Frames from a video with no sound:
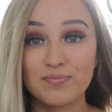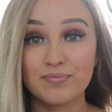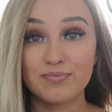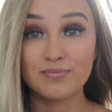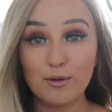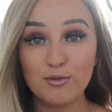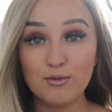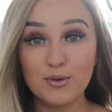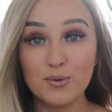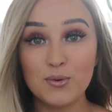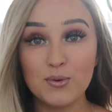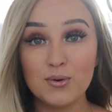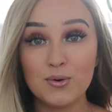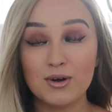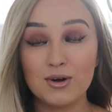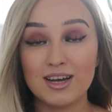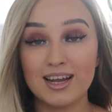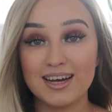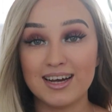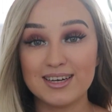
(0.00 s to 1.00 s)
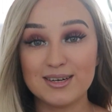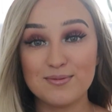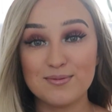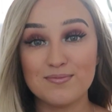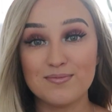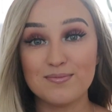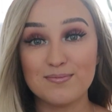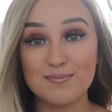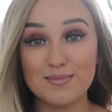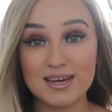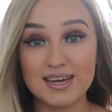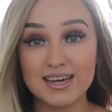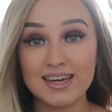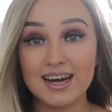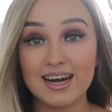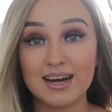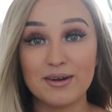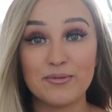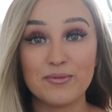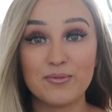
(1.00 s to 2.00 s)
If you're like
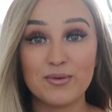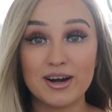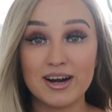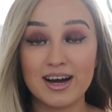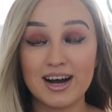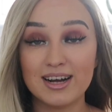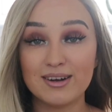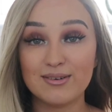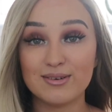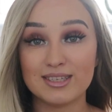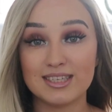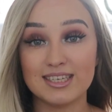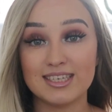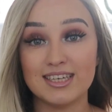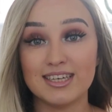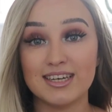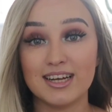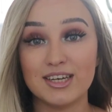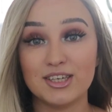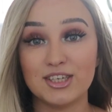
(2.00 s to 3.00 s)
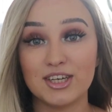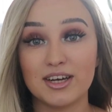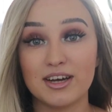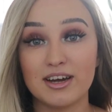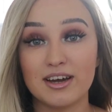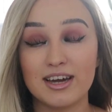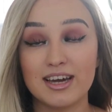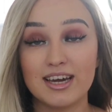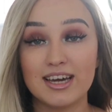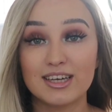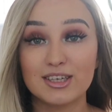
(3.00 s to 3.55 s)
me and when I was a teenager